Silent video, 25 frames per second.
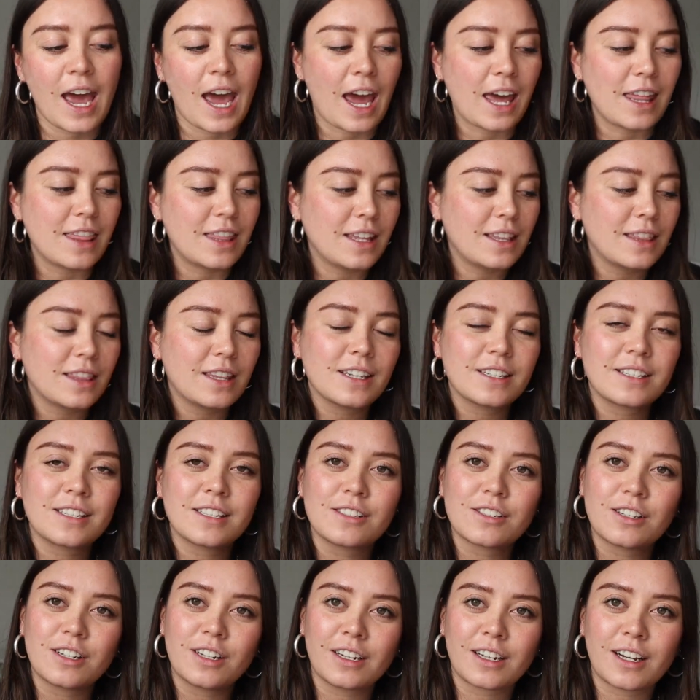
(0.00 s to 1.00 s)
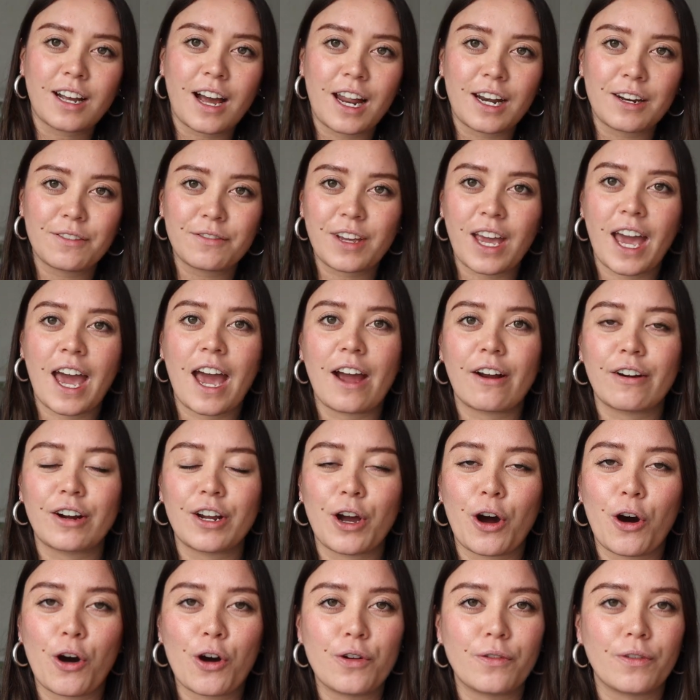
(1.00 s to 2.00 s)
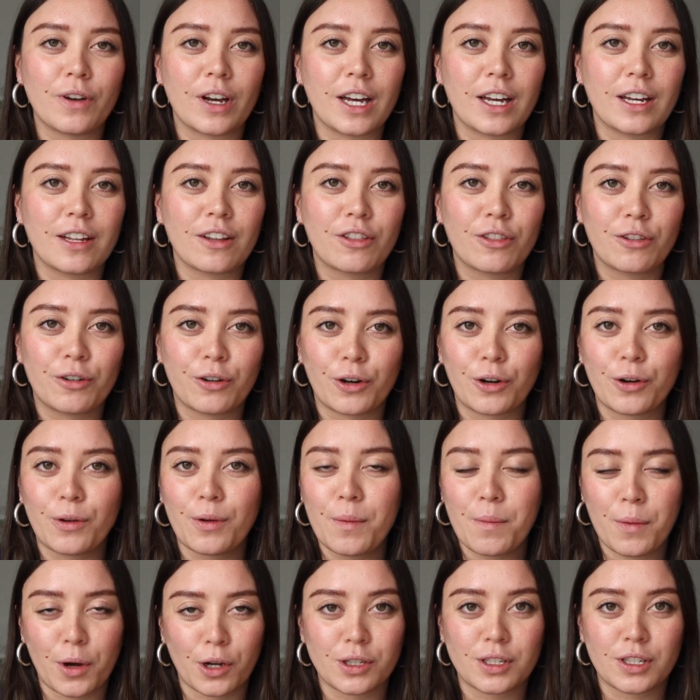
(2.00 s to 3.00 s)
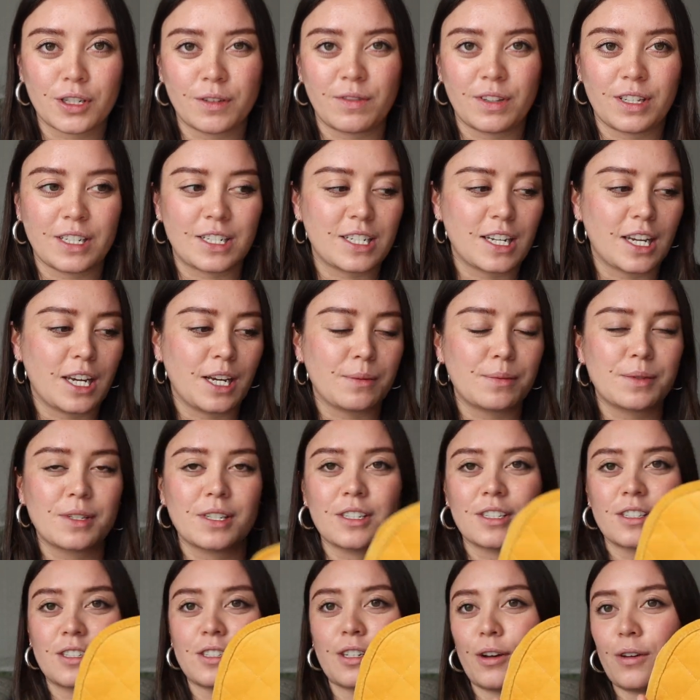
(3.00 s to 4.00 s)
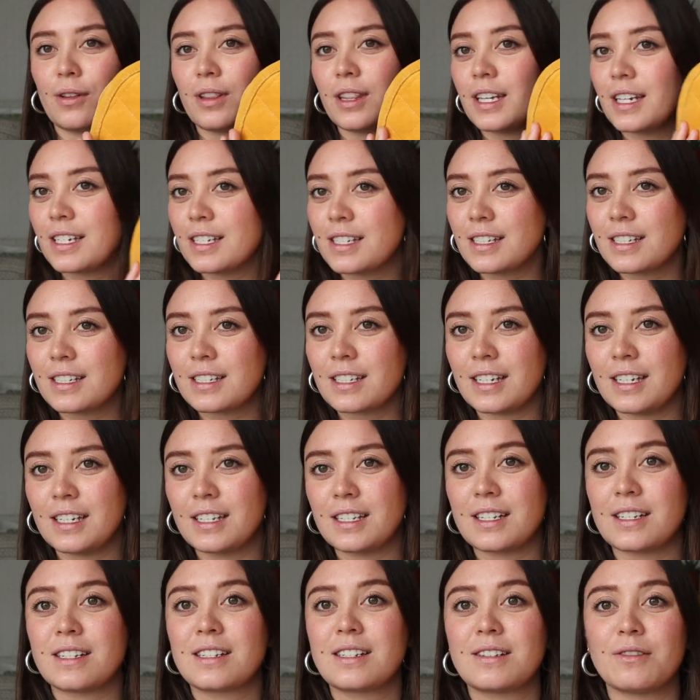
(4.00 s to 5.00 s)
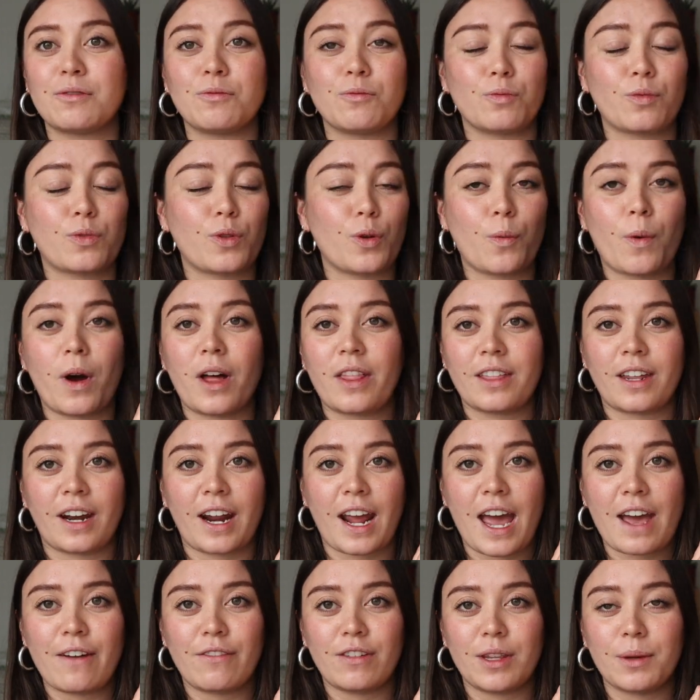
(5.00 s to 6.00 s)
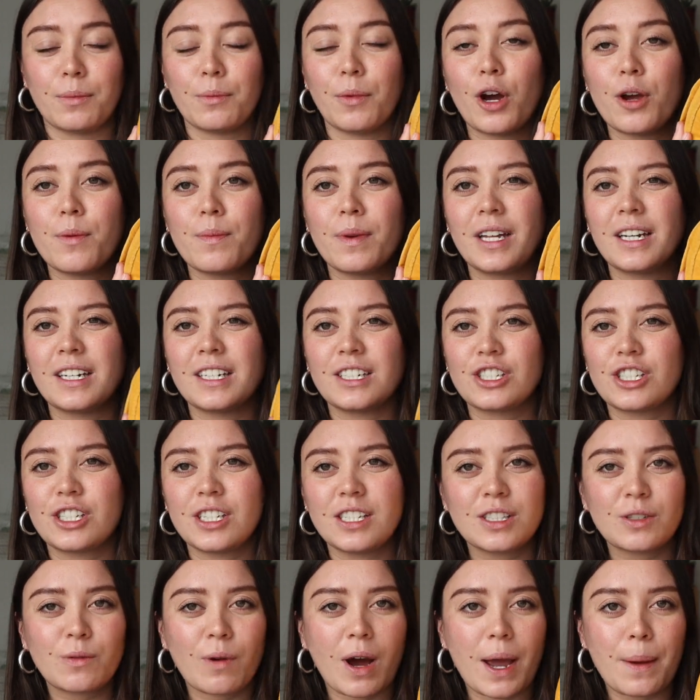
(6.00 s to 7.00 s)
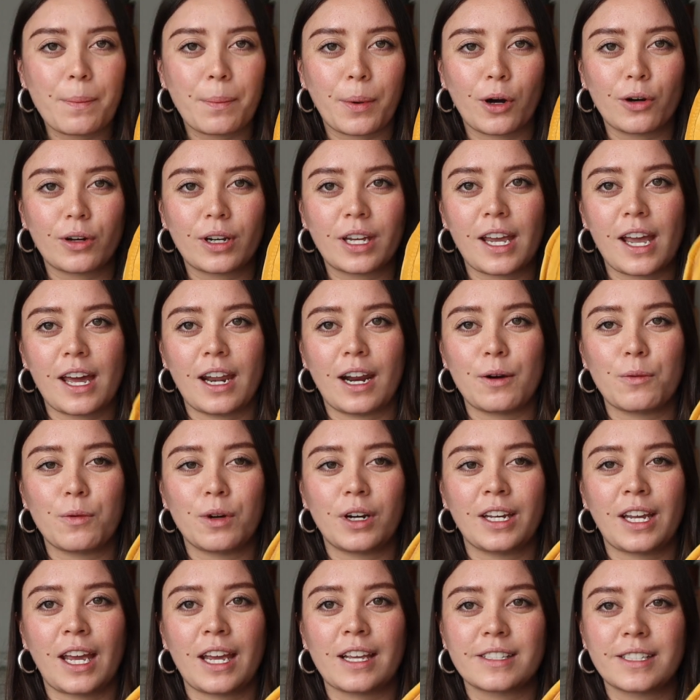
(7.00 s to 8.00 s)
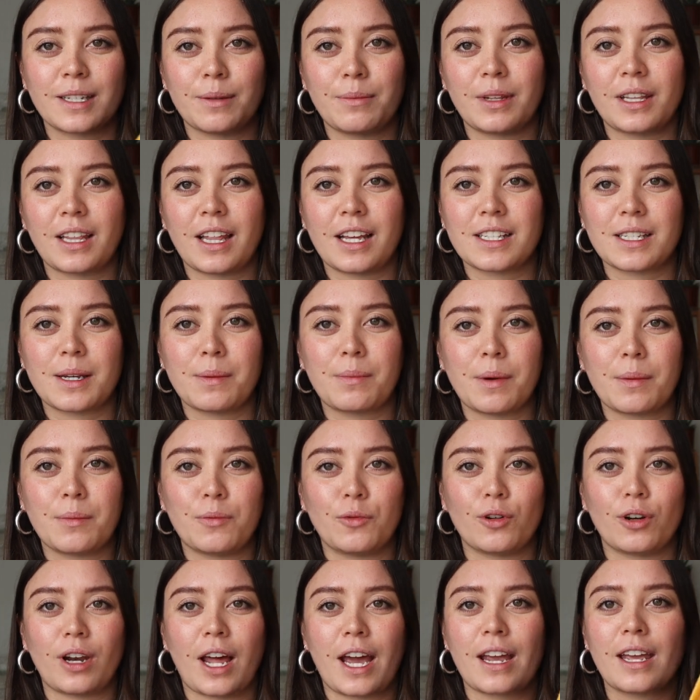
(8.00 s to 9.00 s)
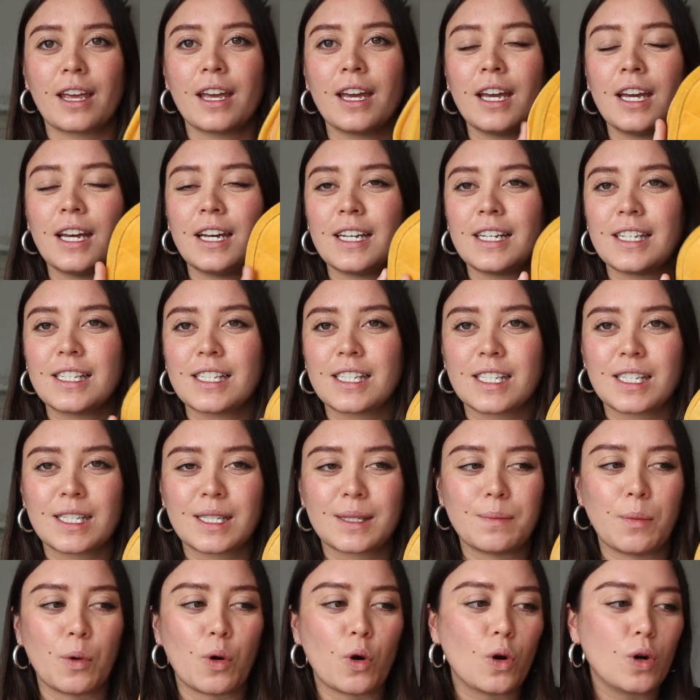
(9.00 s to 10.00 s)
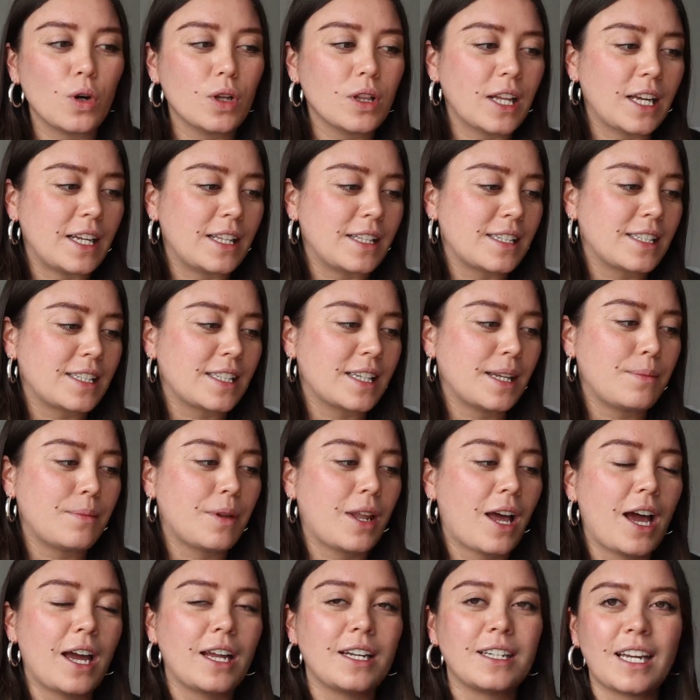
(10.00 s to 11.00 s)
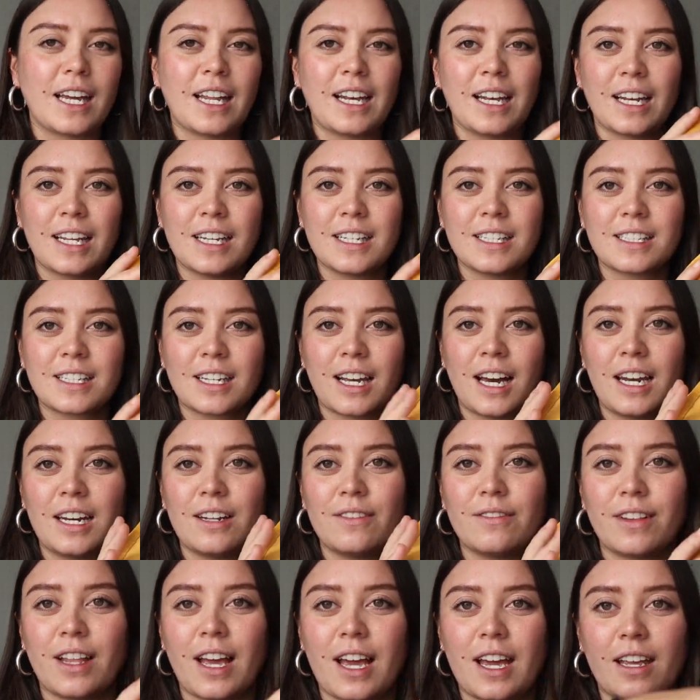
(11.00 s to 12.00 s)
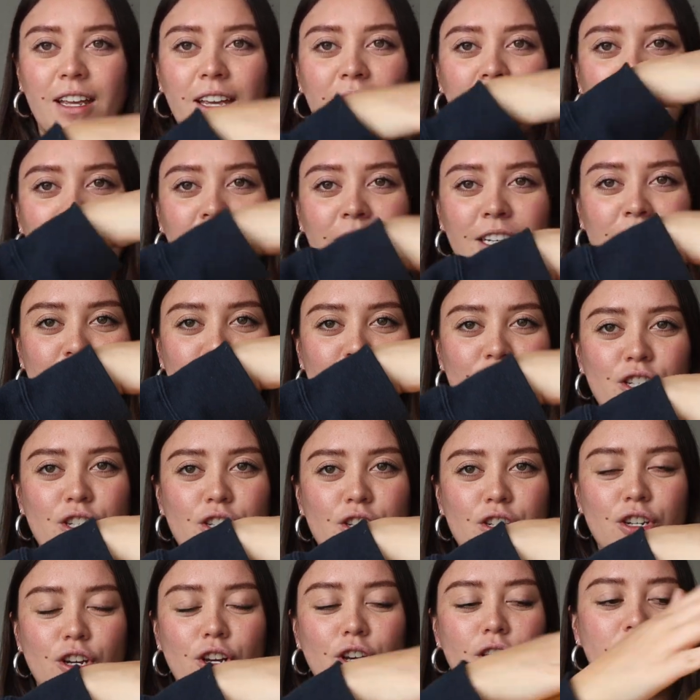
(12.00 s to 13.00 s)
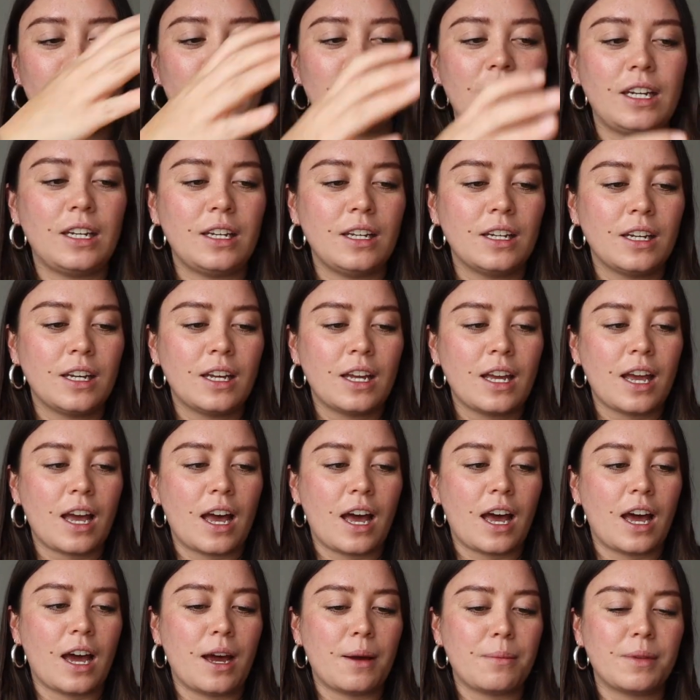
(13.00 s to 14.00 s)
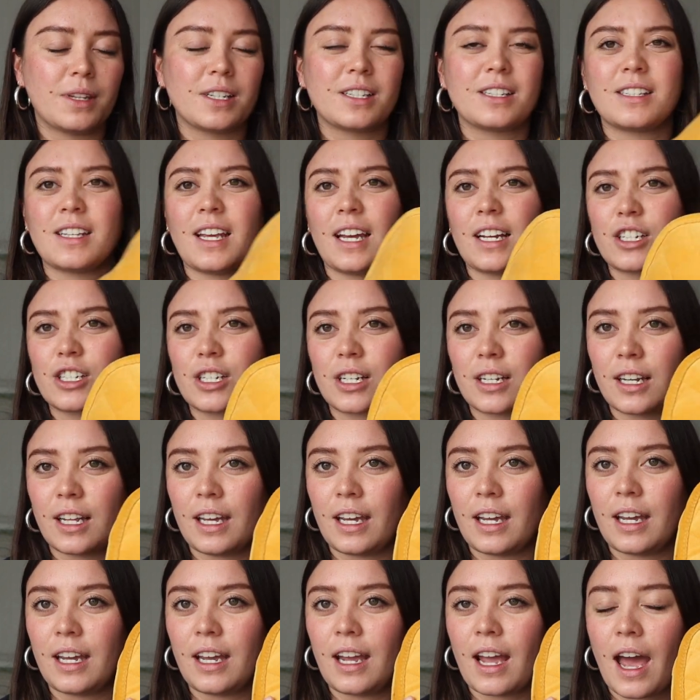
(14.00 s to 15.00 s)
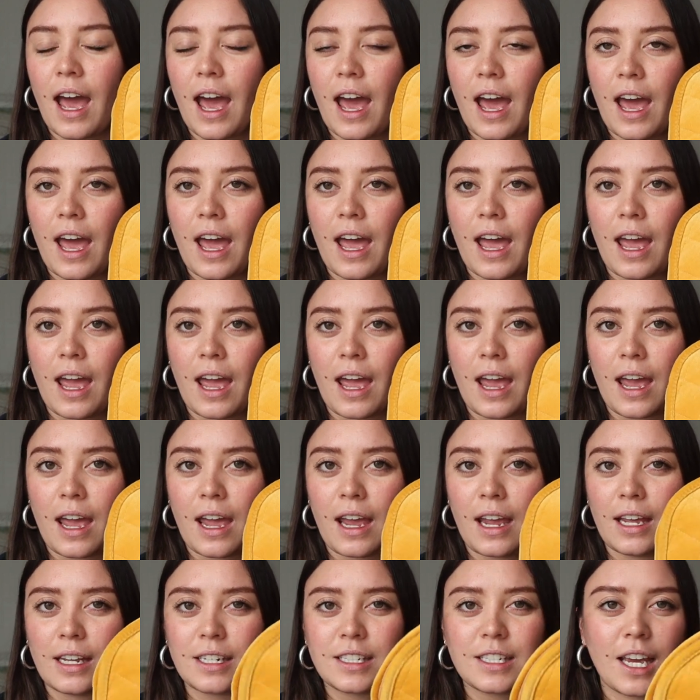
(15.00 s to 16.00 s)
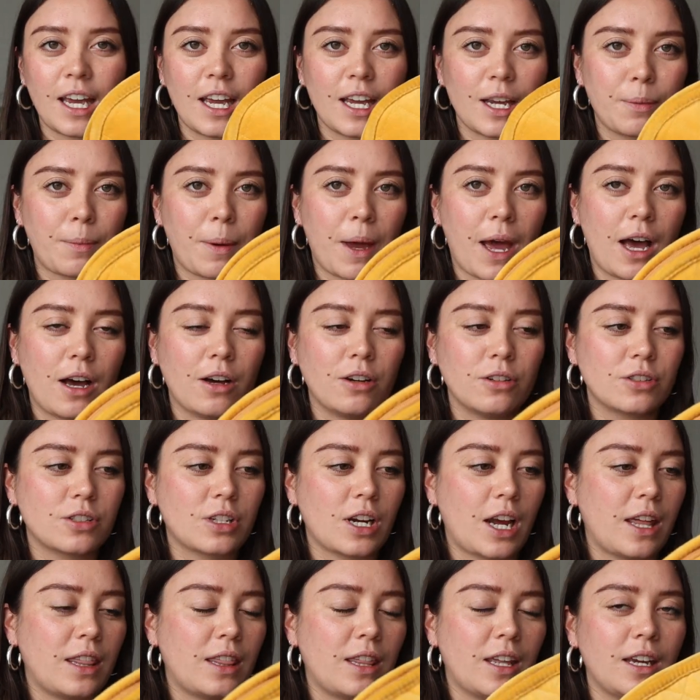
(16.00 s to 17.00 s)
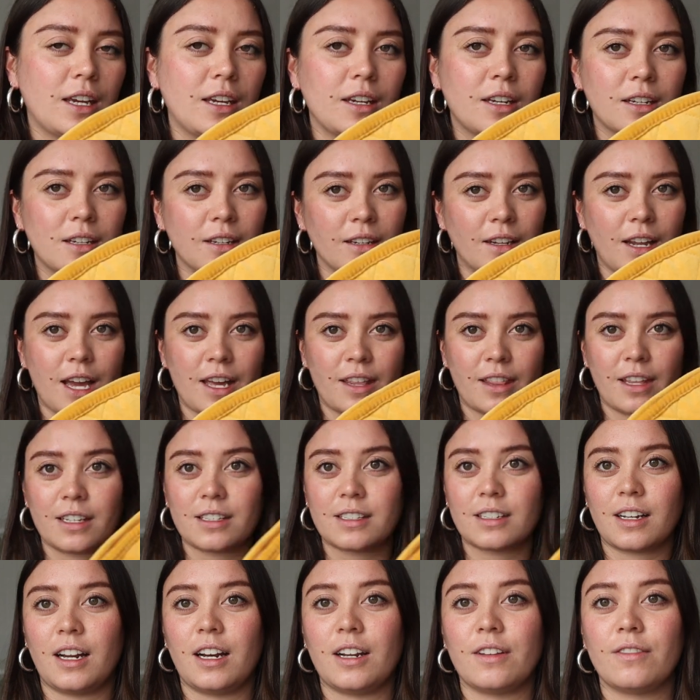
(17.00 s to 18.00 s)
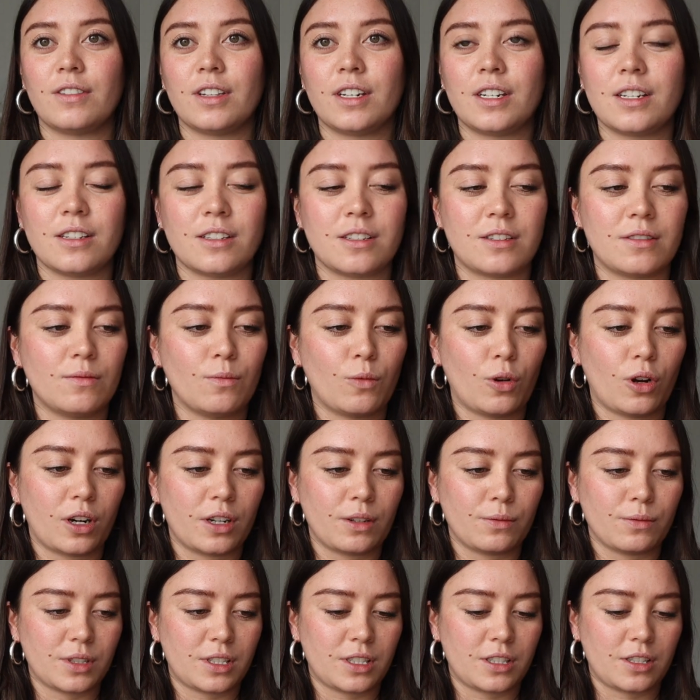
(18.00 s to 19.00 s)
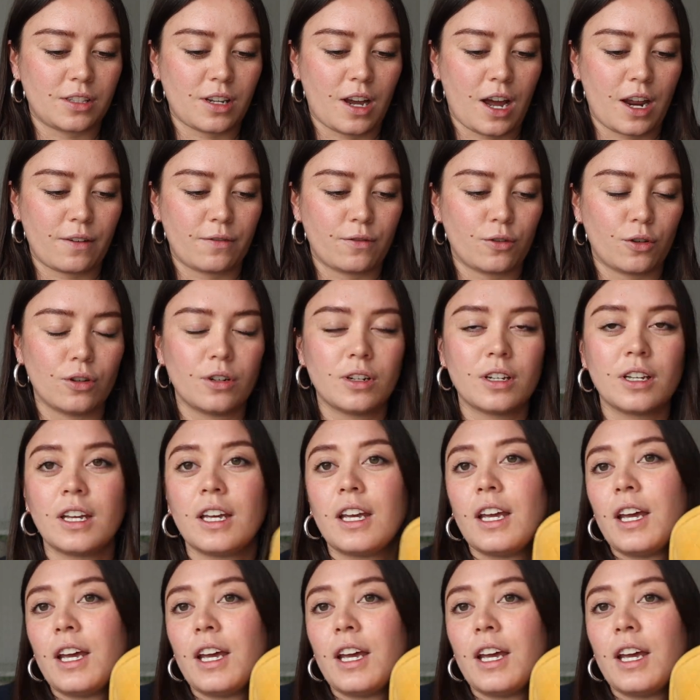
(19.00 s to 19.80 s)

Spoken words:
And then this is going to kind of carry over through most of the tips. So this is the one that I have at the moment. She's quite bulky and I want to get something that's a bit more like small and slimlined and less kind of like sturdy. This is actually a tech pouch, I think. Like that's kind of what it was designed for.